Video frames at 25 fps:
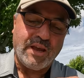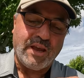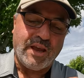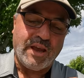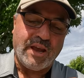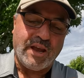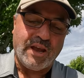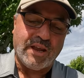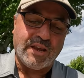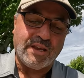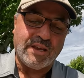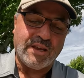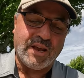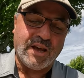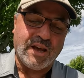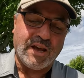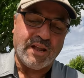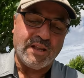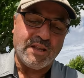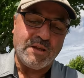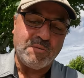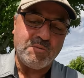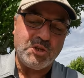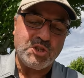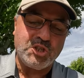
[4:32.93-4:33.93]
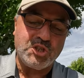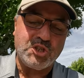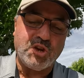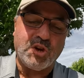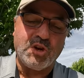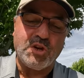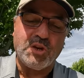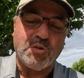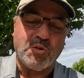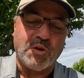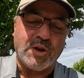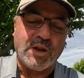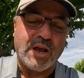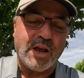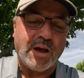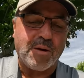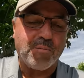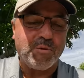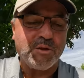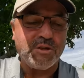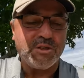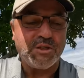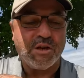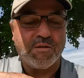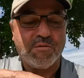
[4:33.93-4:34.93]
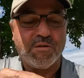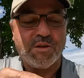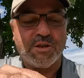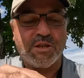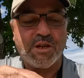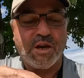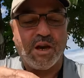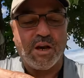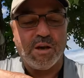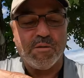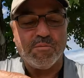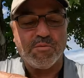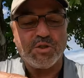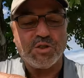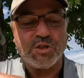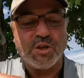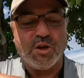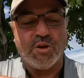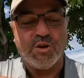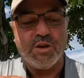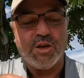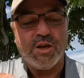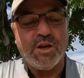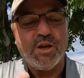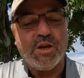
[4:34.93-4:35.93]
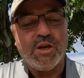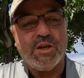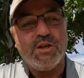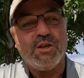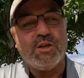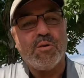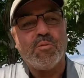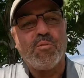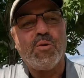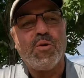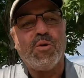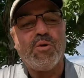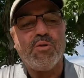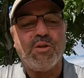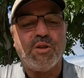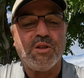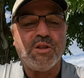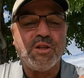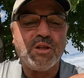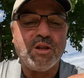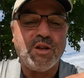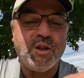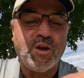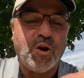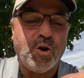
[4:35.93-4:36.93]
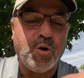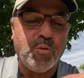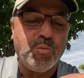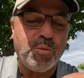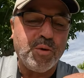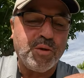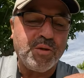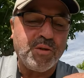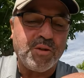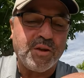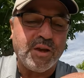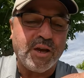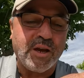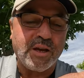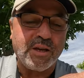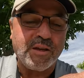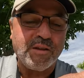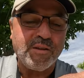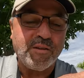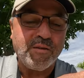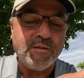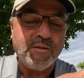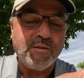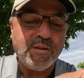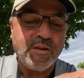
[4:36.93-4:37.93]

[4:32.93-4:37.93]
And let me show you what happens every time. So you pull the little open thing,